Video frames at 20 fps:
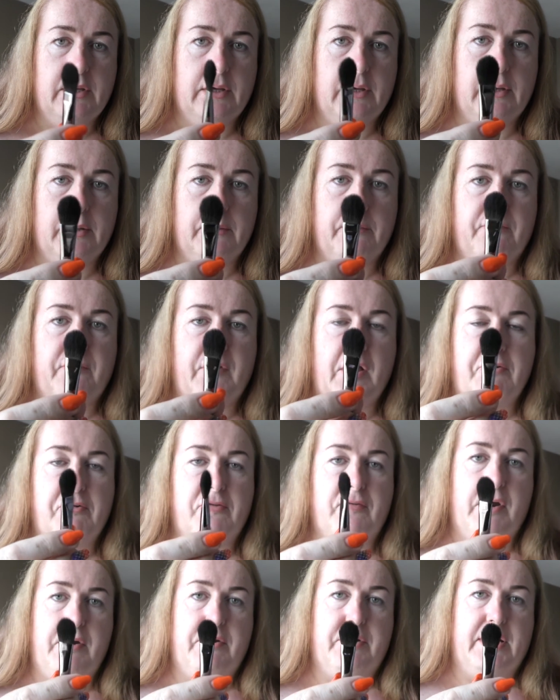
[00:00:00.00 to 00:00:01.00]
Very,
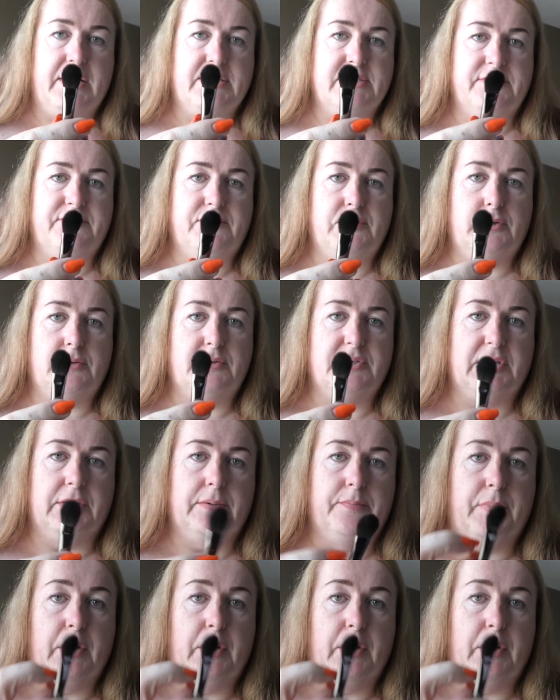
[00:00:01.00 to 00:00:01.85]
very nice if you're using